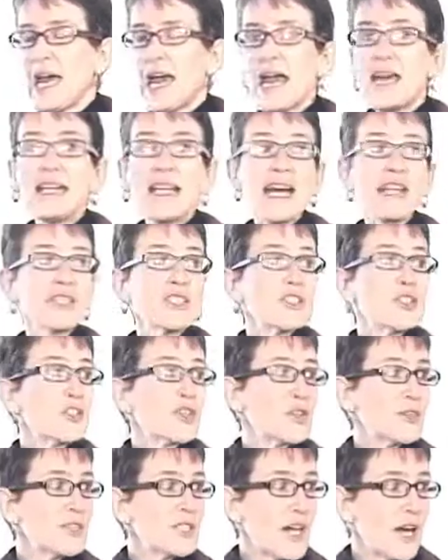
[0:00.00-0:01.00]
And as it
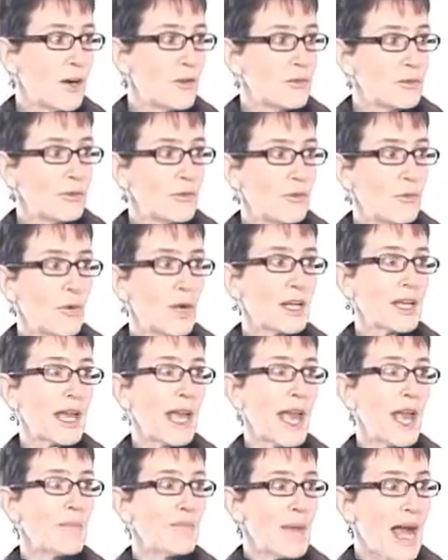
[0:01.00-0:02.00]
turned out, what
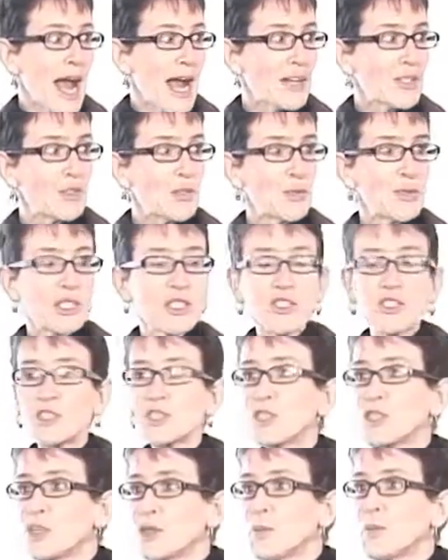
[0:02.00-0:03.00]
came back to us
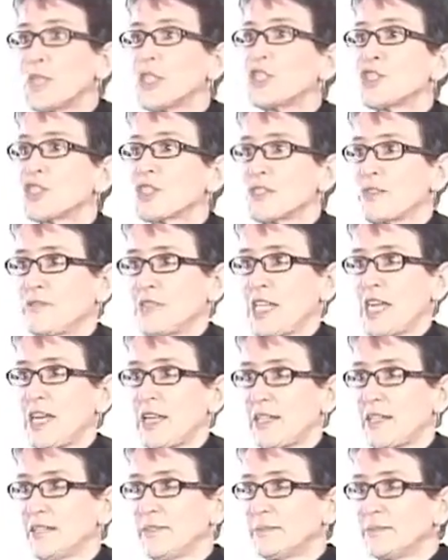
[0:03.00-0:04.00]
is 2 inches of
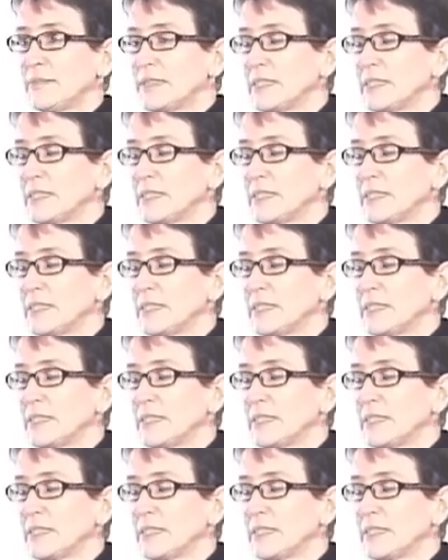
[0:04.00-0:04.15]
data,